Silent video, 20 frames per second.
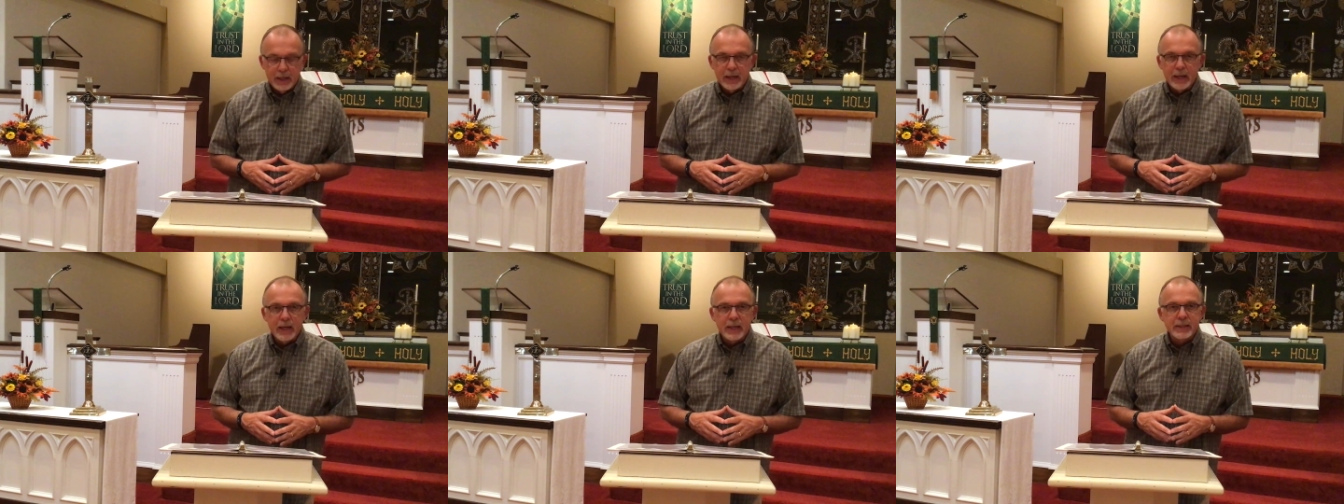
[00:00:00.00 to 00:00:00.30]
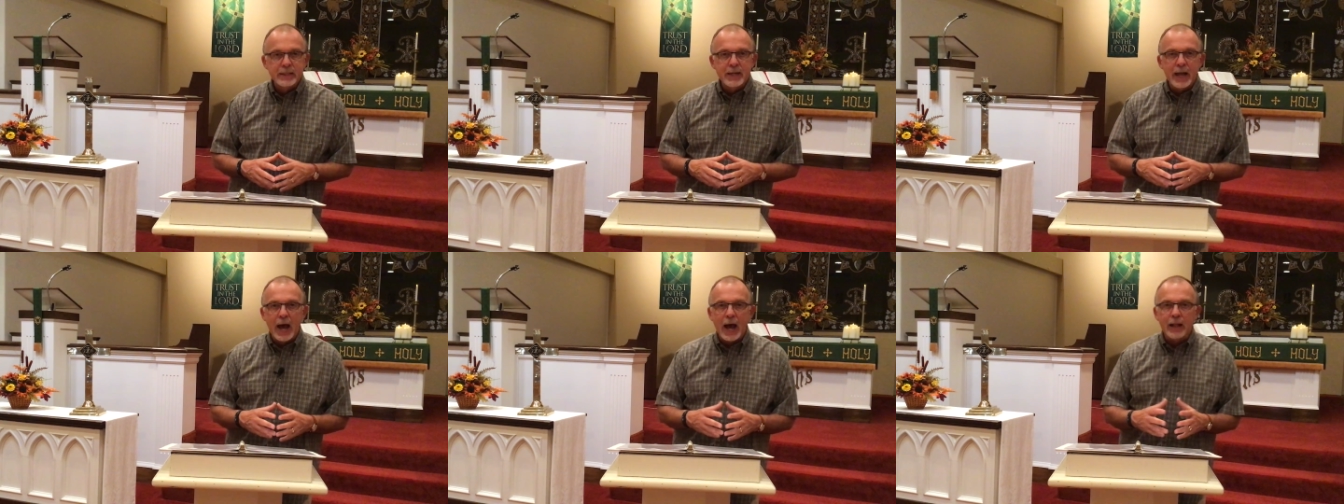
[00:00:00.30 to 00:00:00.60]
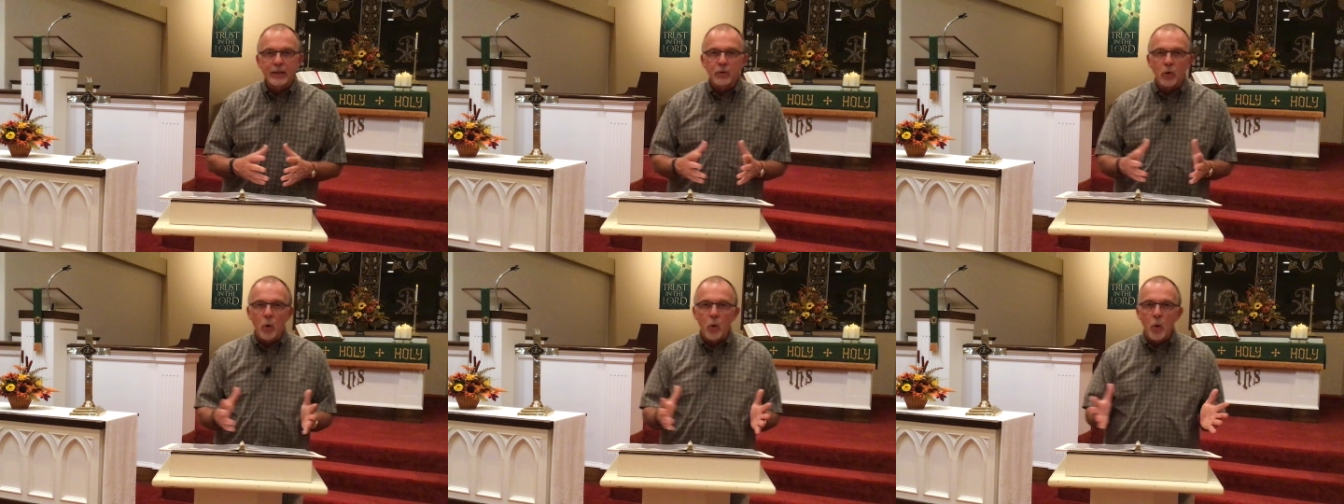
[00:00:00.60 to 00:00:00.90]
Is
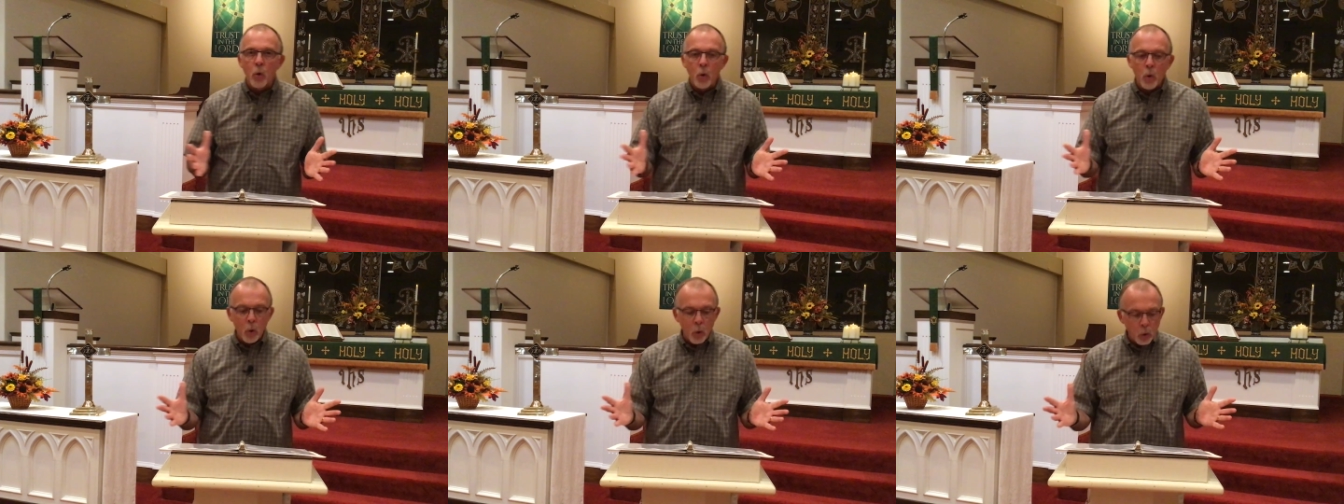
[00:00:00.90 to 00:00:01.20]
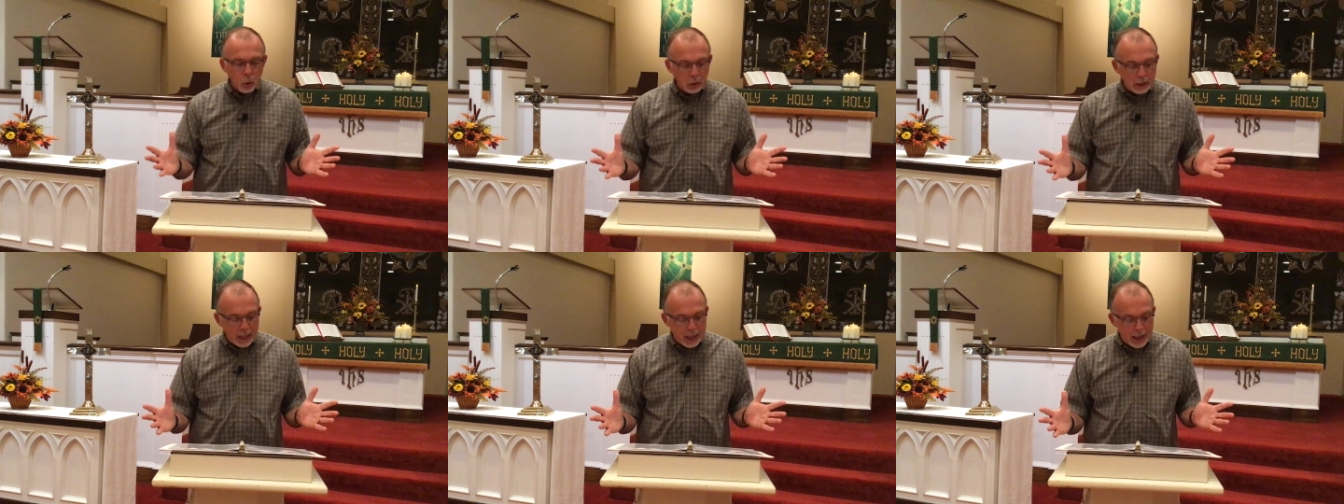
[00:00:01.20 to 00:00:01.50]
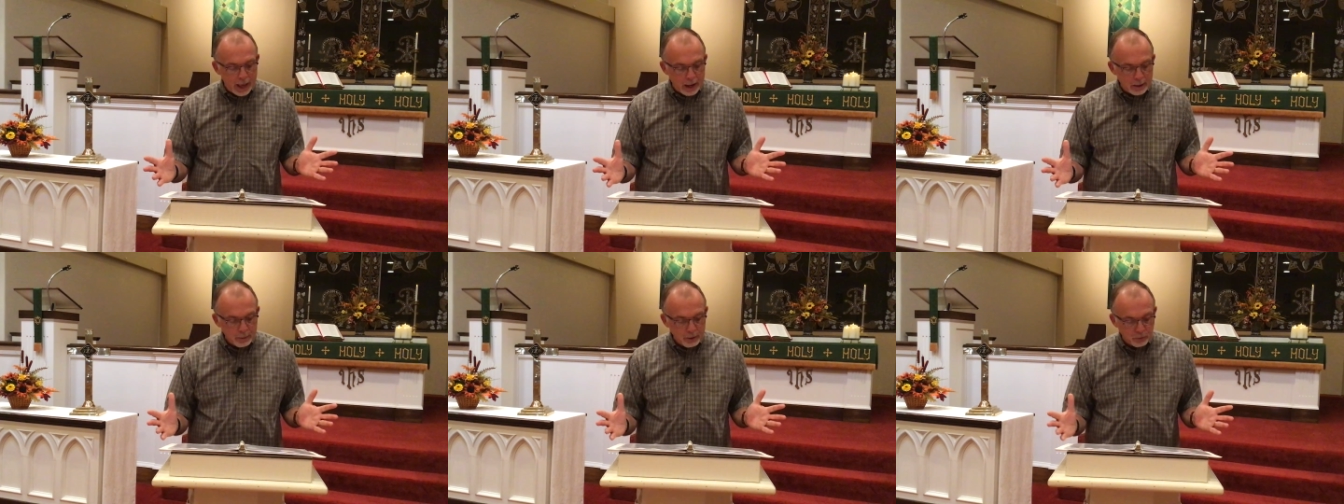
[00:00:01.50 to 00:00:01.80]
not the whole
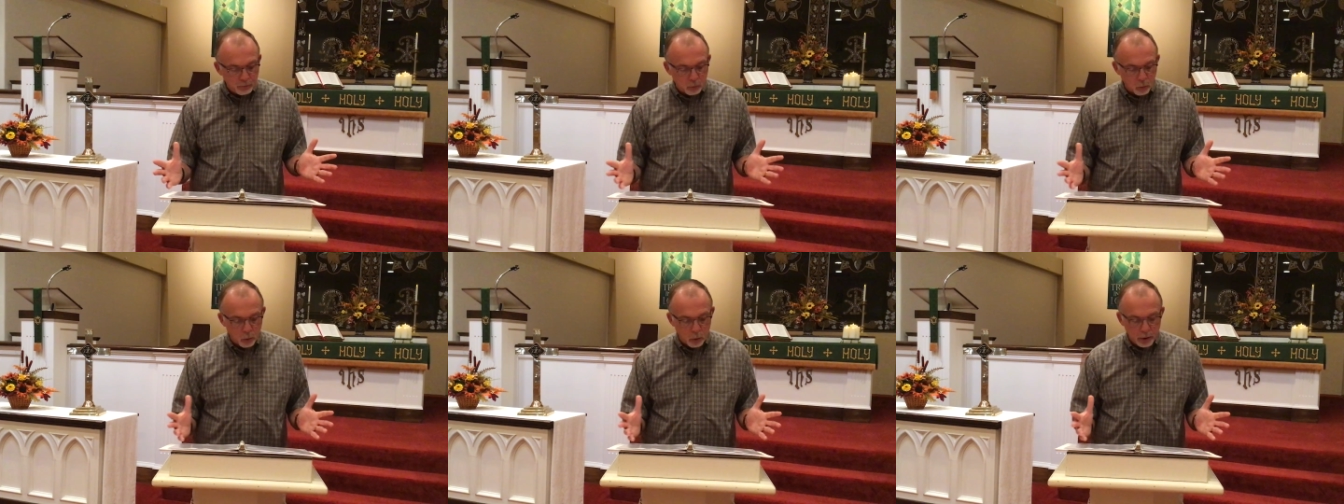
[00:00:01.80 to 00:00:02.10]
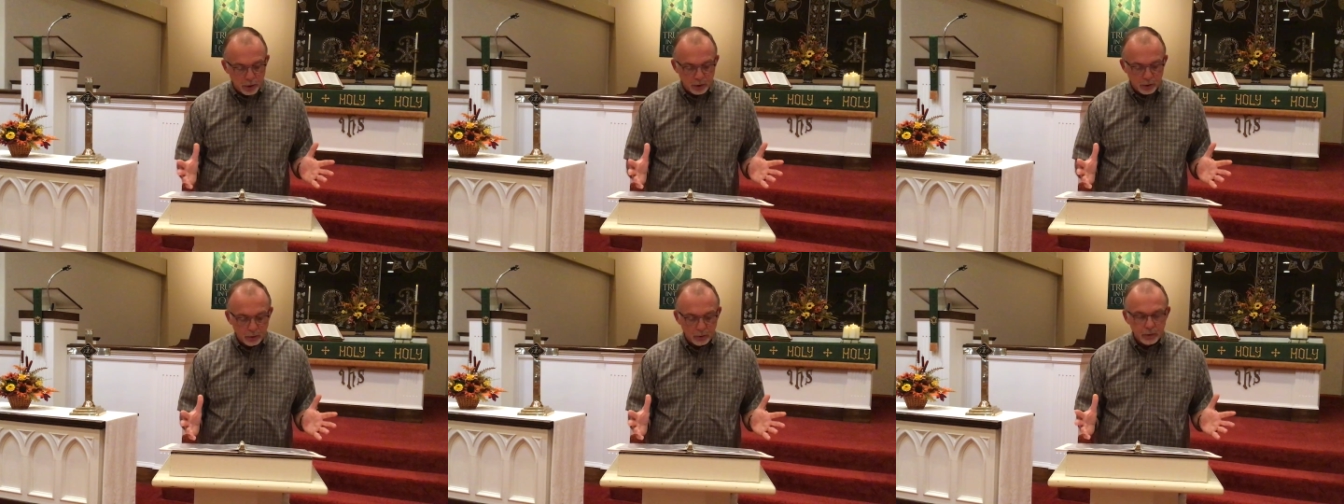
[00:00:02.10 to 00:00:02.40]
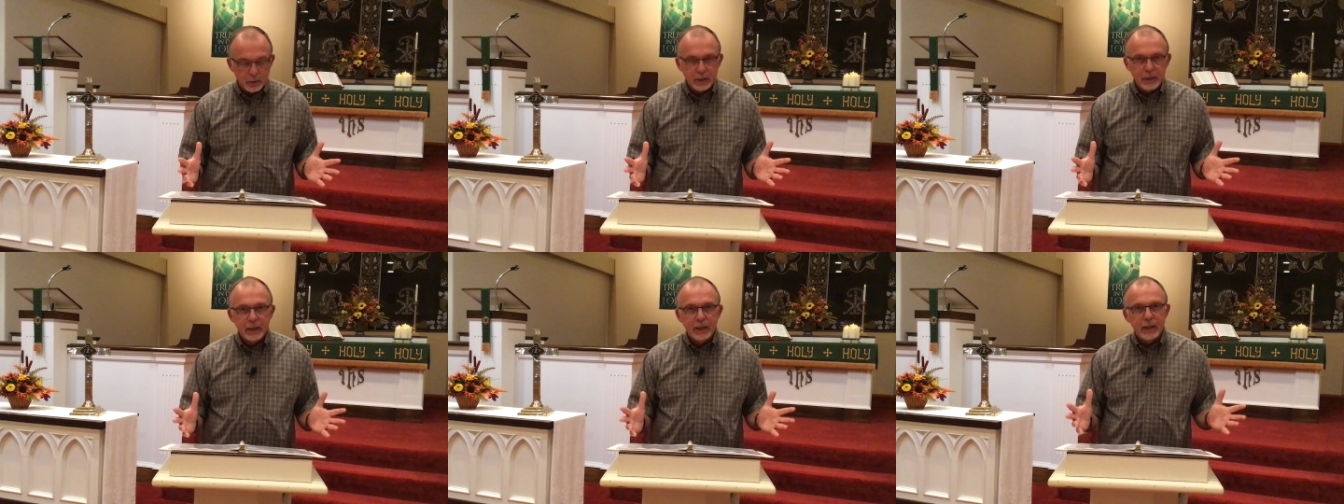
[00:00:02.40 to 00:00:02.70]
land before you?
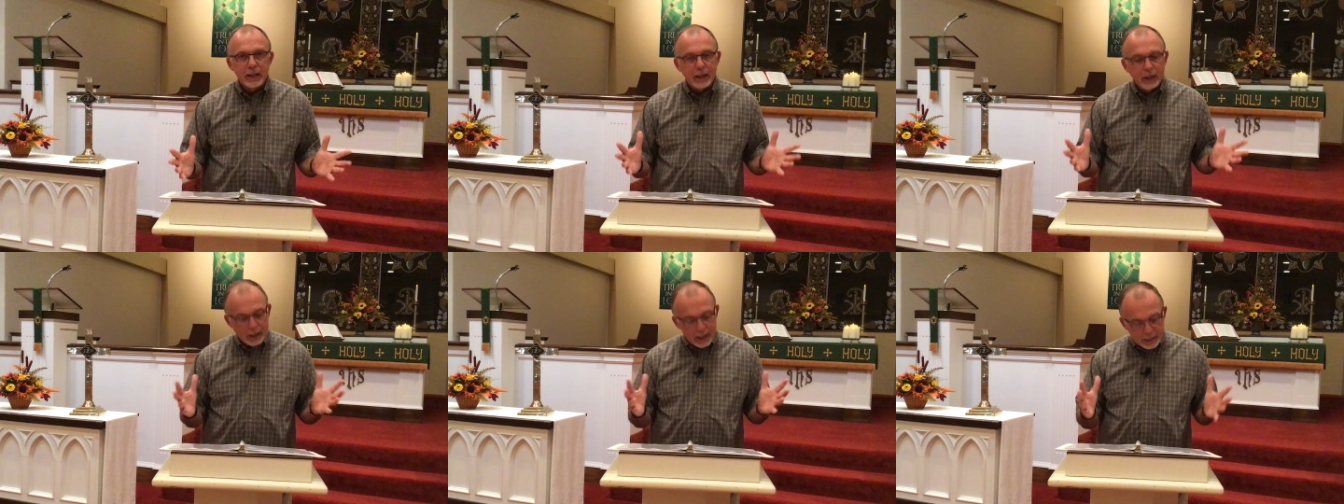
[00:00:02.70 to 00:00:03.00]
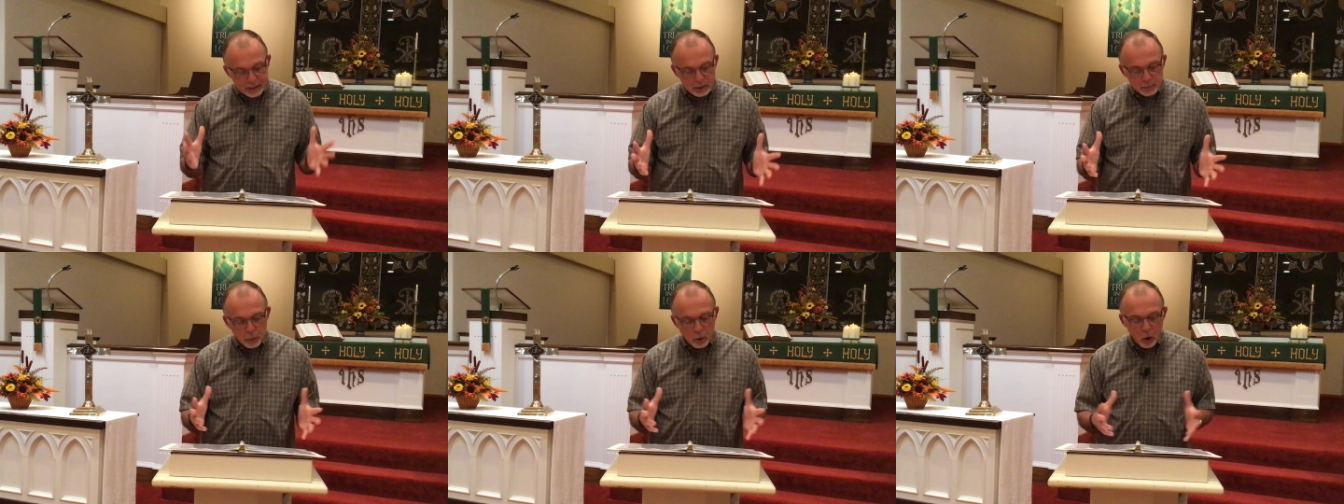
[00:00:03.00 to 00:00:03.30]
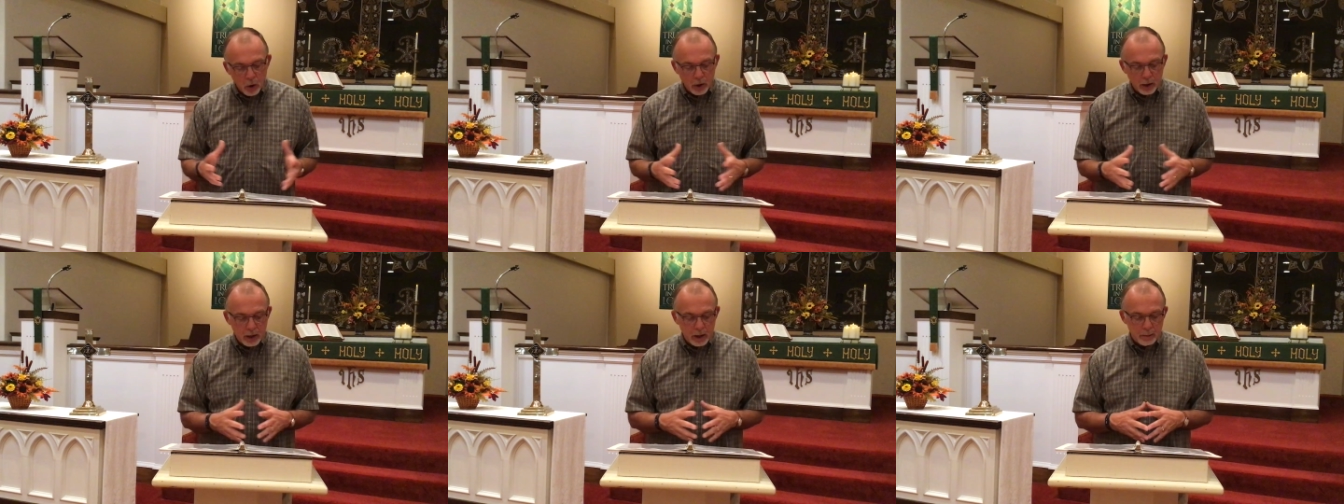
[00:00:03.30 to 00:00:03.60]
Let's
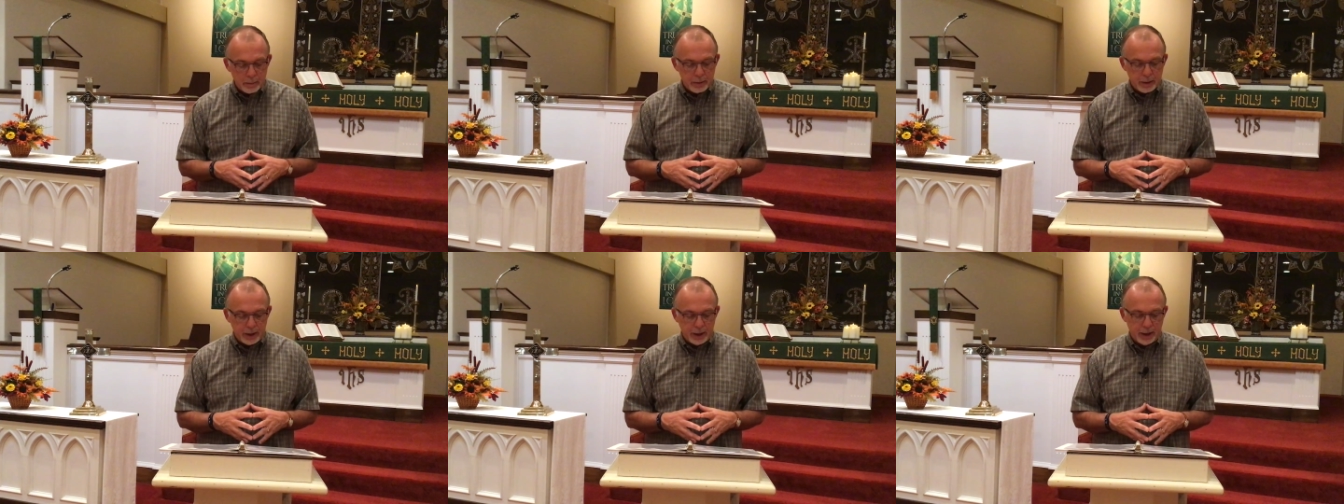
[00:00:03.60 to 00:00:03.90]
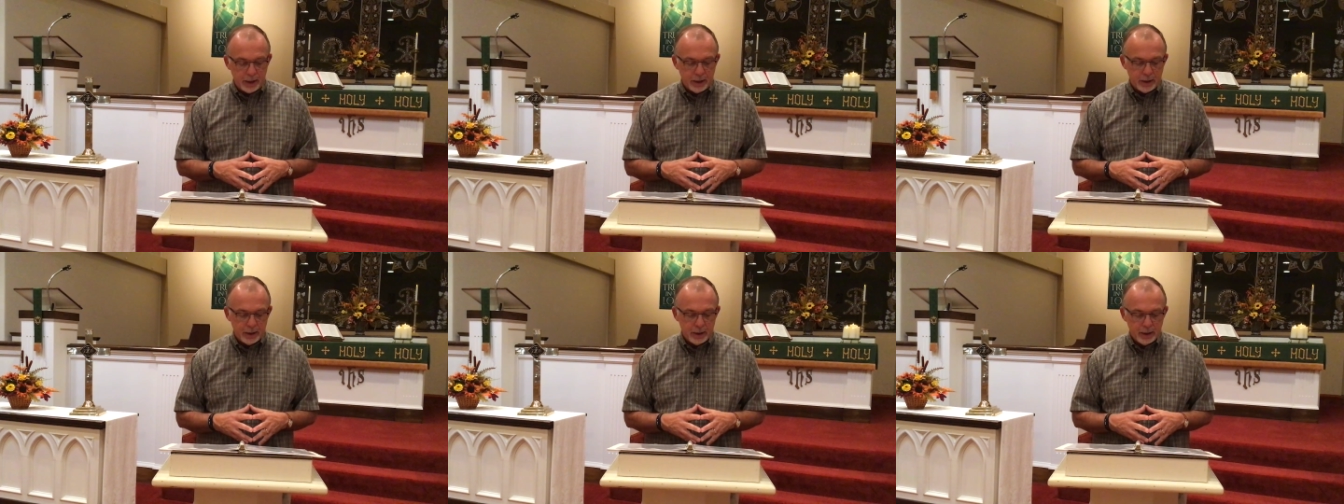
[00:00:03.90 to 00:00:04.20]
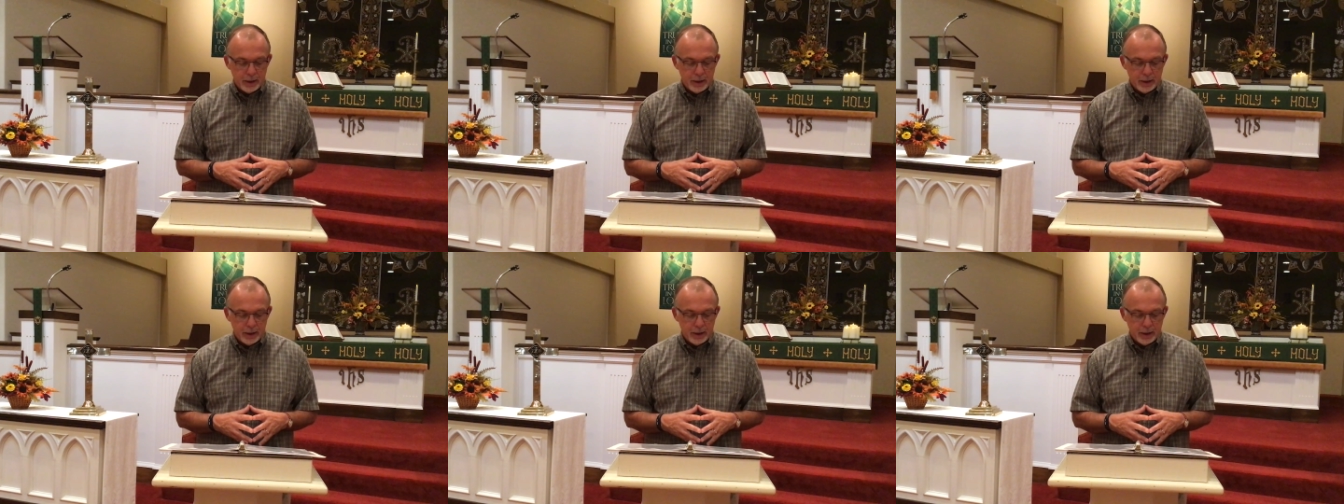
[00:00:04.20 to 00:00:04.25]
part company.